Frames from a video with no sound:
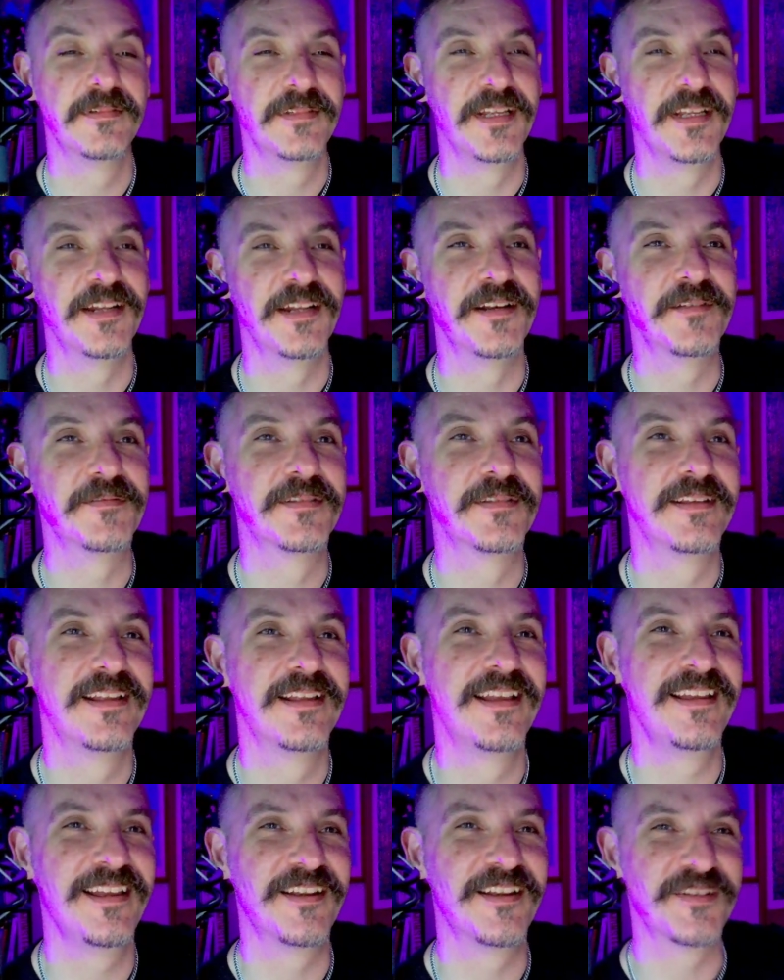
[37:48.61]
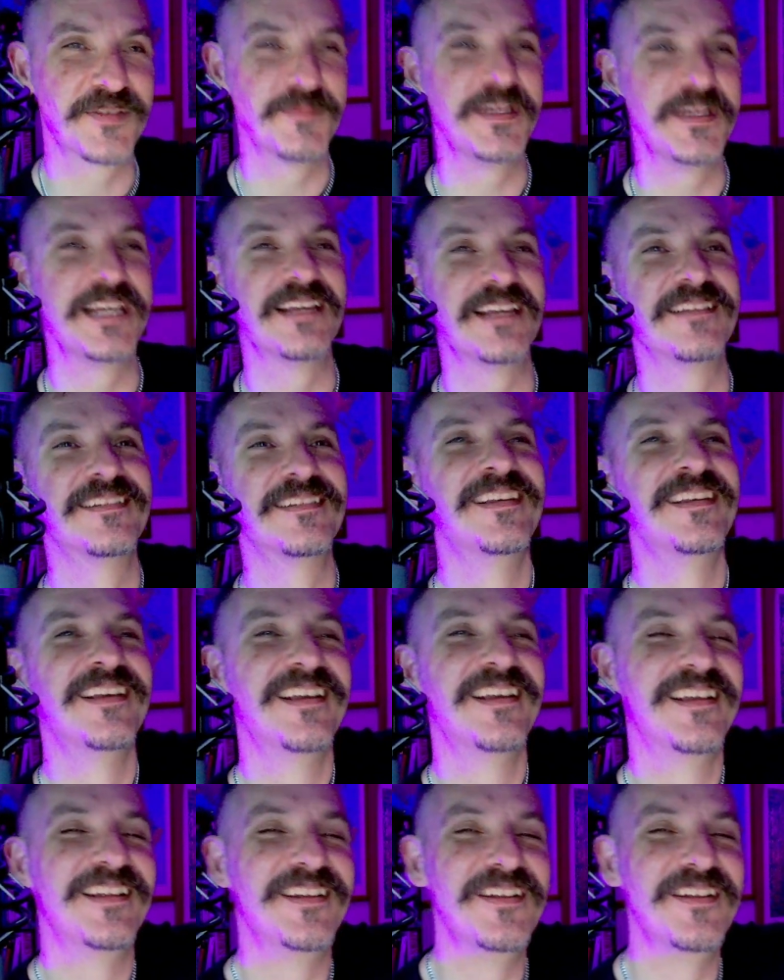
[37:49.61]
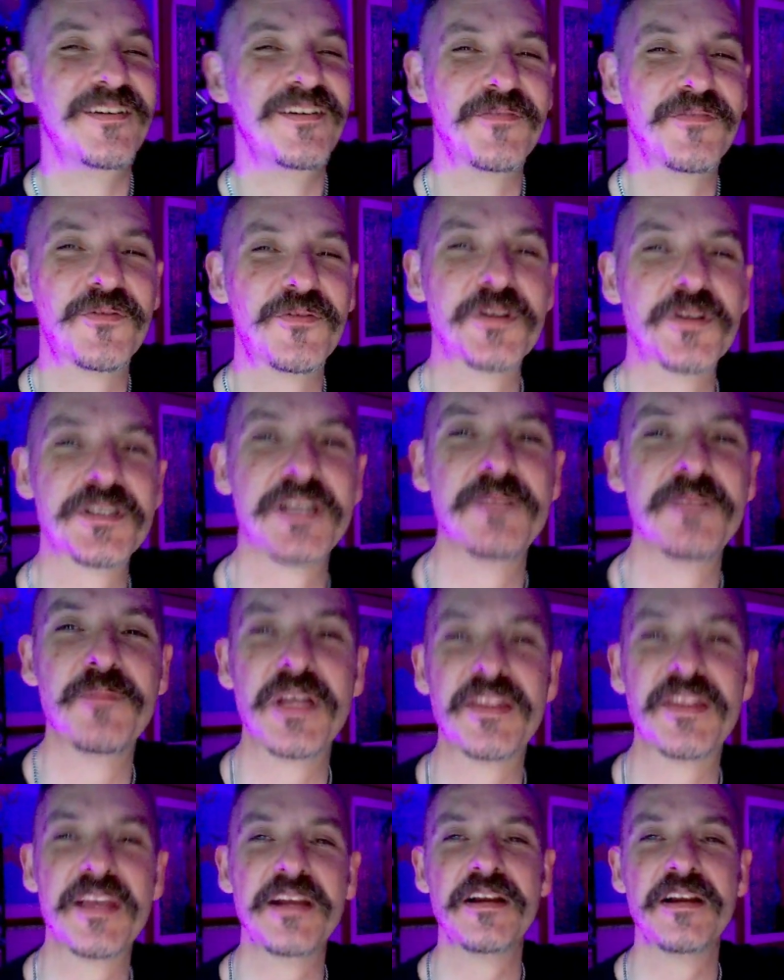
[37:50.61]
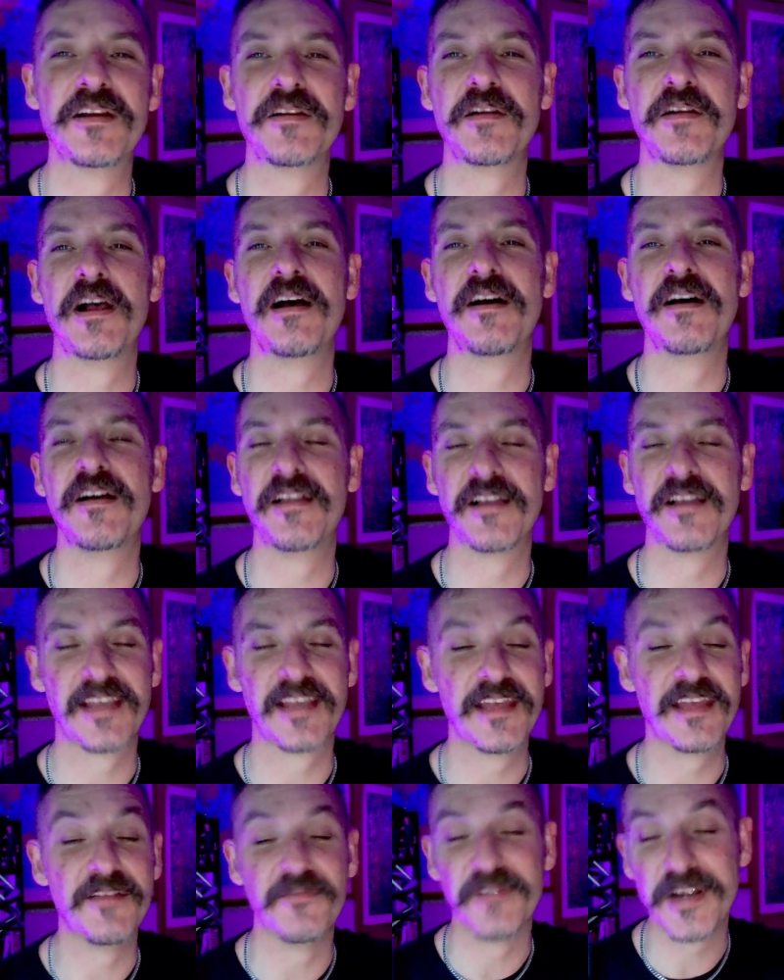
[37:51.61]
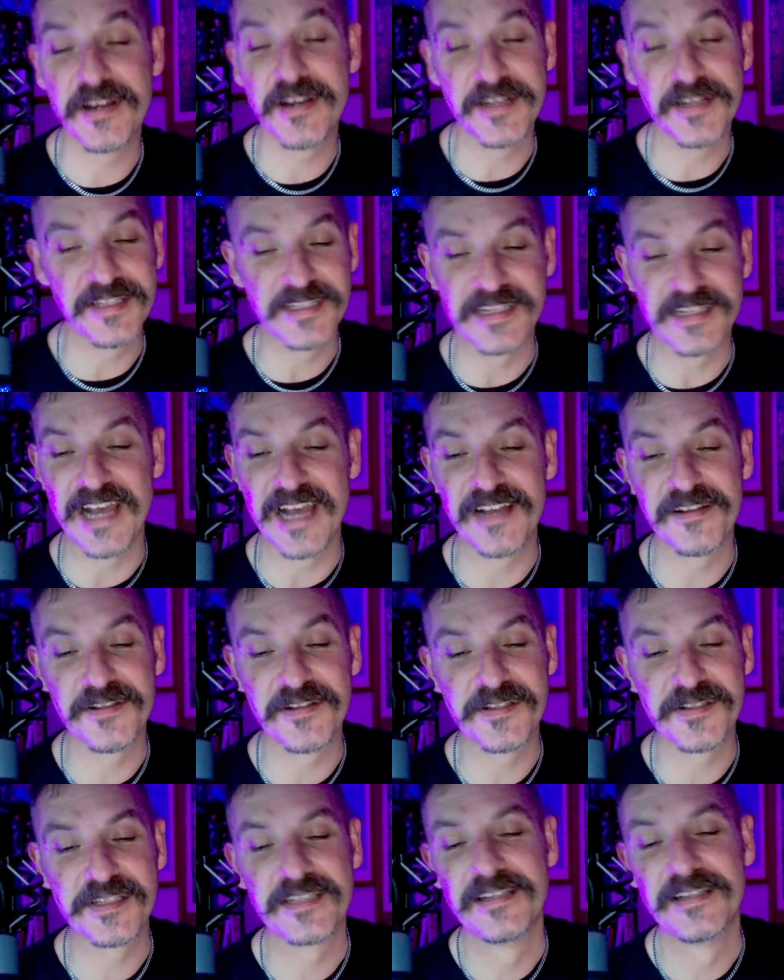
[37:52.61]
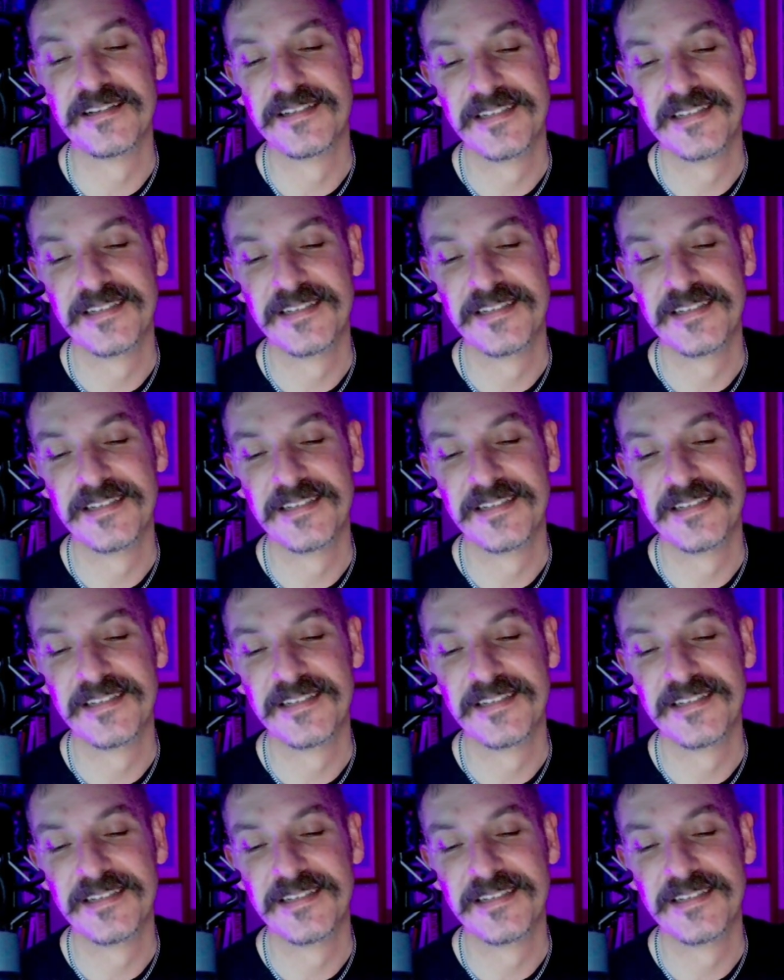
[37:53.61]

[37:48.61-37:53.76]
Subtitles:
you know, here's me doing 4 songs, but they're again varied styles,